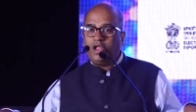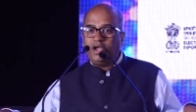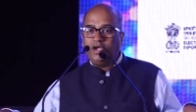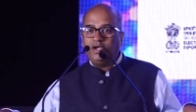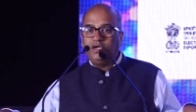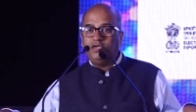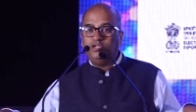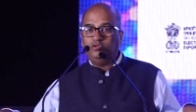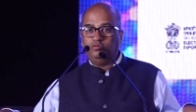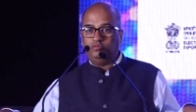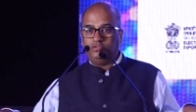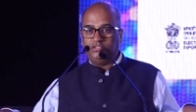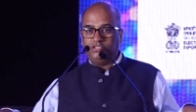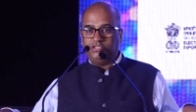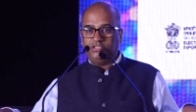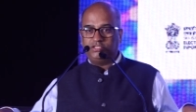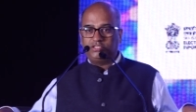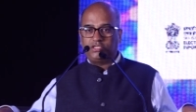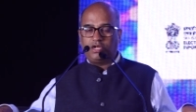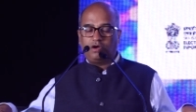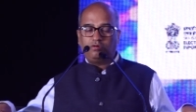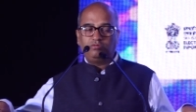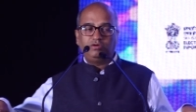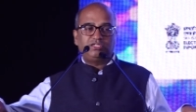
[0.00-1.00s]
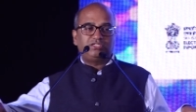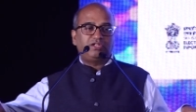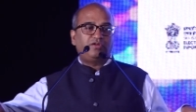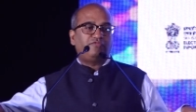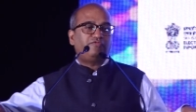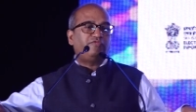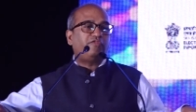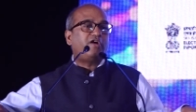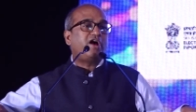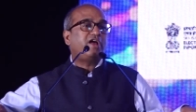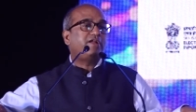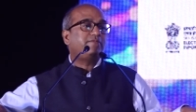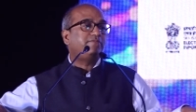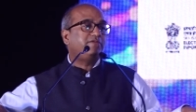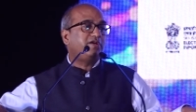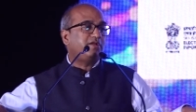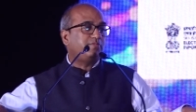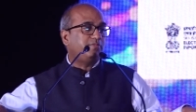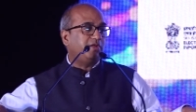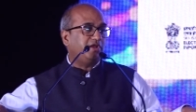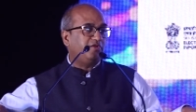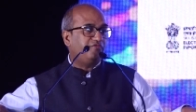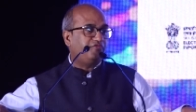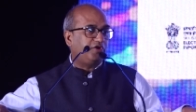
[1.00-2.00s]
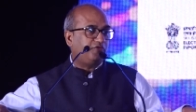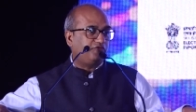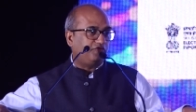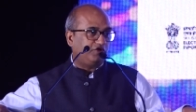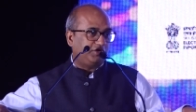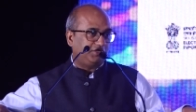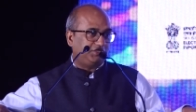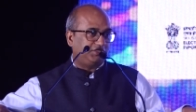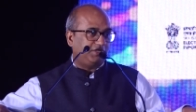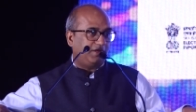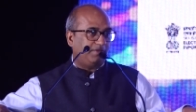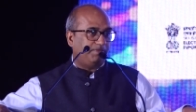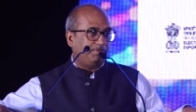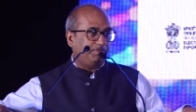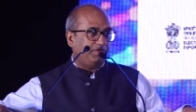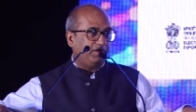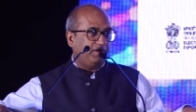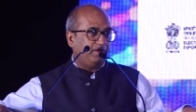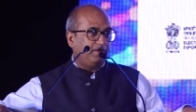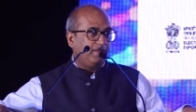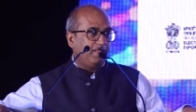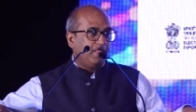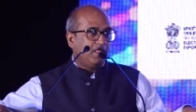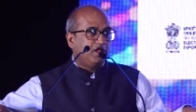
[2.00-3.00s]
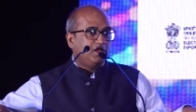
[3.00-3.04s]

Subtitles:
end users? How does a farmer benefit, for example?